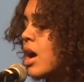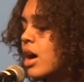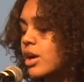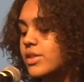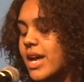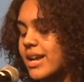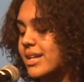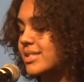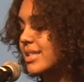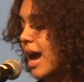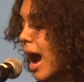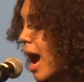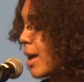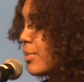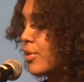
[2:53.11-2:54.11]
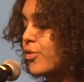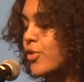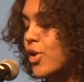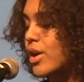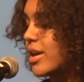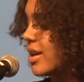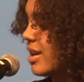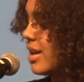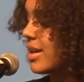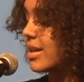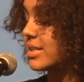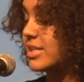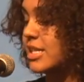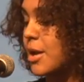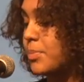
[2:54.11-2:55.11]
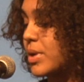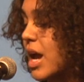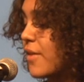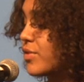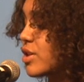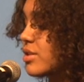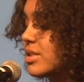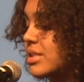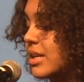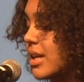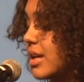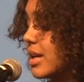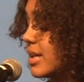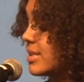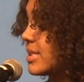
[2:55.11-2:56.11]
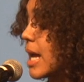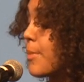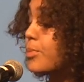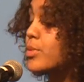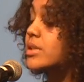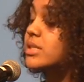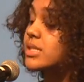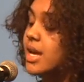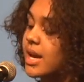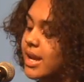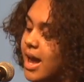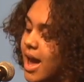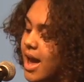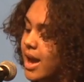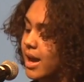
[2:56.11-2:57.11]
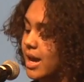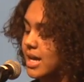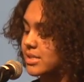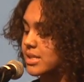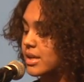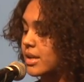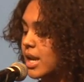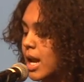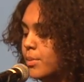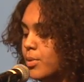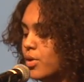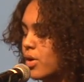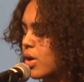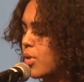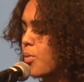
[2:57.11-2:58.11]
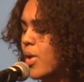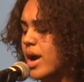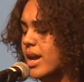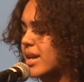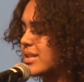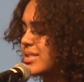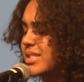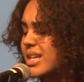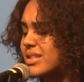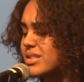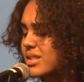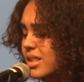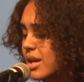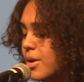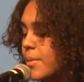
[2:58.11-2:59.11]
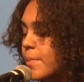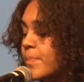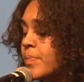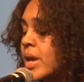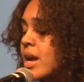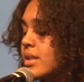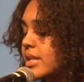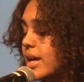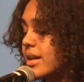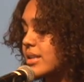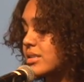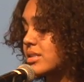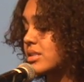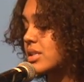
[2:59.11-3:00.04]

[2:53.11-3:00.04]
Or that it's I before E, except after C, except when said A, as in neighbor or way. Teach them that it is